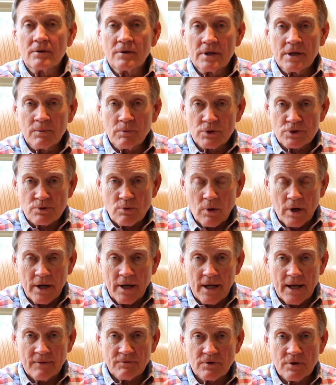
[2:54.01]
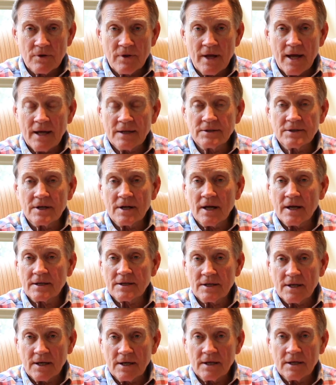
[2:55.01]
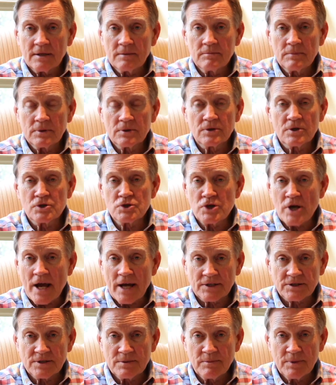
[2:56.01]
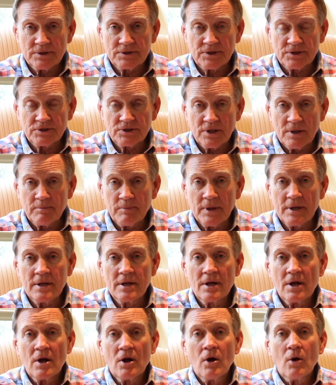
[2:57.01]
it was right after that I came to Jackson, Mississippi,